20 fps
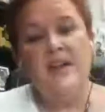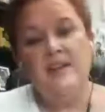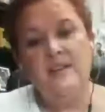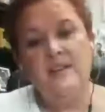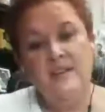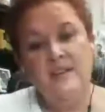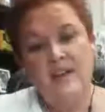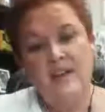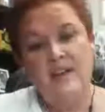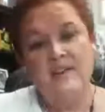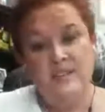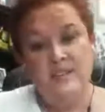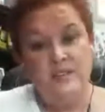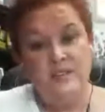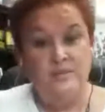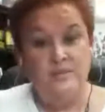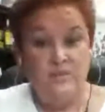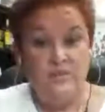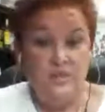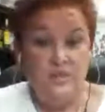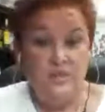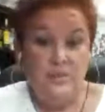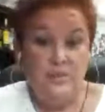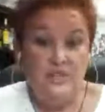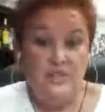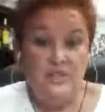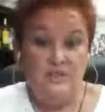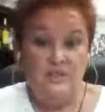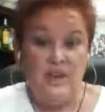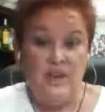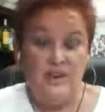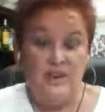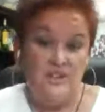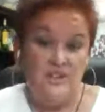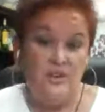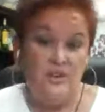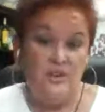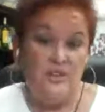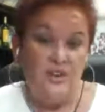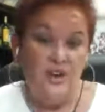and us, could we kind of
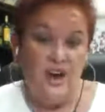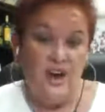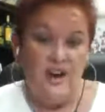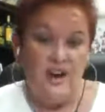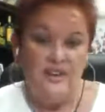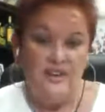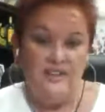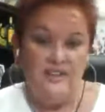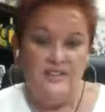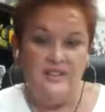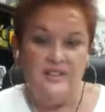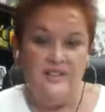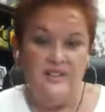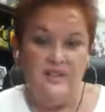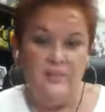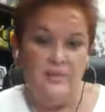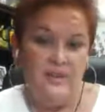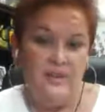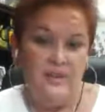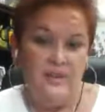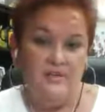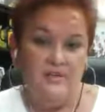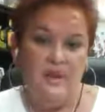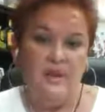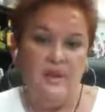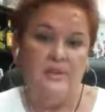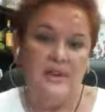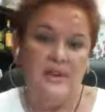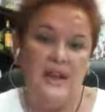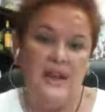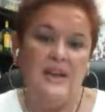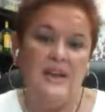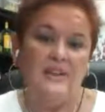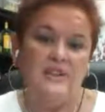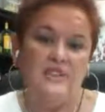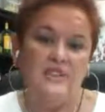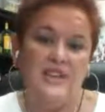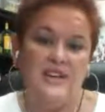show the audience a little bit of, I mean, I understand.